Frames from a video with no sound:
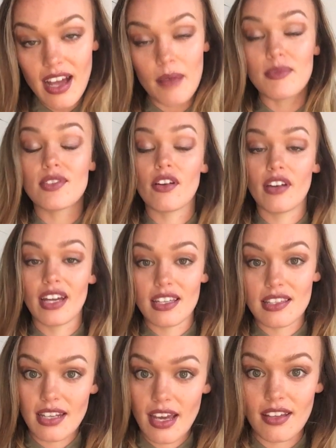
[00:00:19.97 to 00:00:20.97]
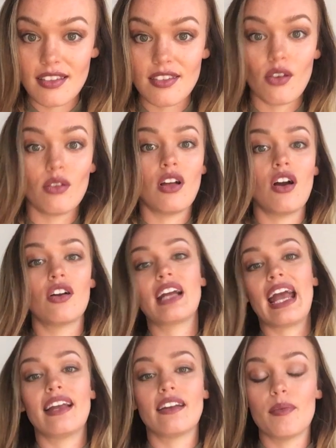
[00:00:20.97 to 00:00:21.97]
I'm sorry it's taken so long,
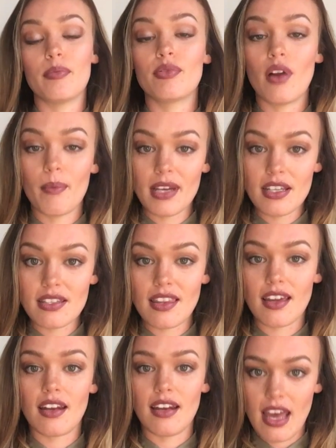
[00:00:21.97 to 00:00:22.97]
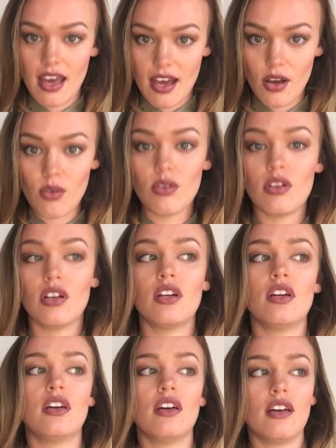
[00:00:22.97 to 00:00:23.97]
and I promise that now
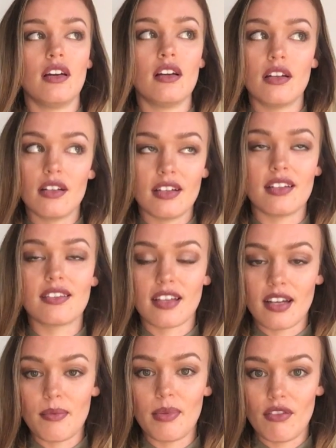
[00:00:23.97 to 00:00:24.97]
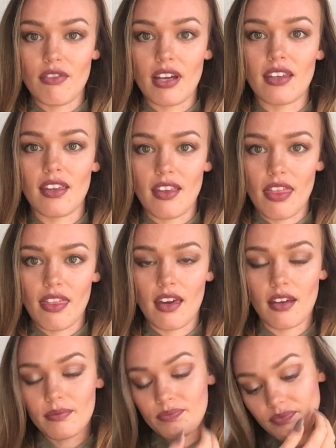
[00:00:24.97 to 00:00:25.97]
it's going to be a regular thing.